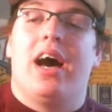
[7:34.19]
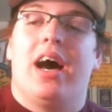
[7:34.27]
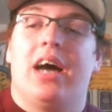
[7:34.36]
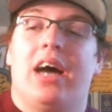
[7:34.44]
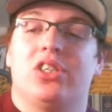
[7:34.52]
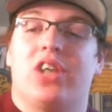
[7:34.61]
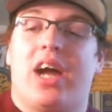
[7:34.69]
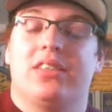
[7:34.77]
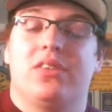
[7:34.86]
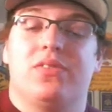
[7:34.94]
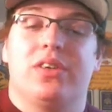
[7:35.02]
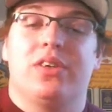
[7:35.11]
Uh,
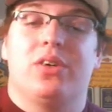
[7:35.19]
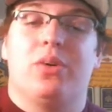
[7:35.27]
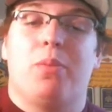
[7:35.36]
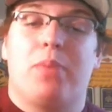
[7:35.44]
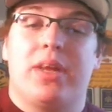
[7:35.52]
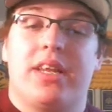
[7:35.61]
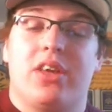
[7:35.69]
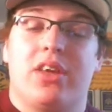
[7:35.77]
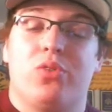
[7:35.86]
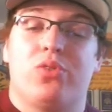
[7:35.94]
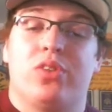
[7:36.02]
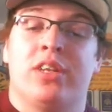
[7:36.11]
Jacksonville beating
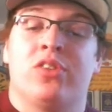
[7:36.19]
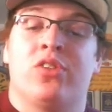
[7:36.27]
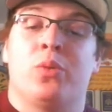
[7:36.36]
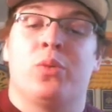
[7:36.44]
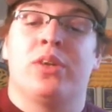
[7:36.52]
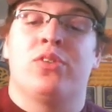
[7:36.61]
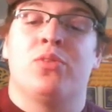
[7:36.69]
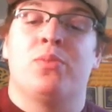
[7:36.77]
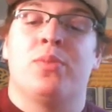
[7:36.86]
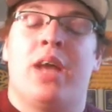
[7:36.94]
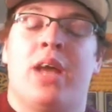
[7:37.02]
Houston is going to be,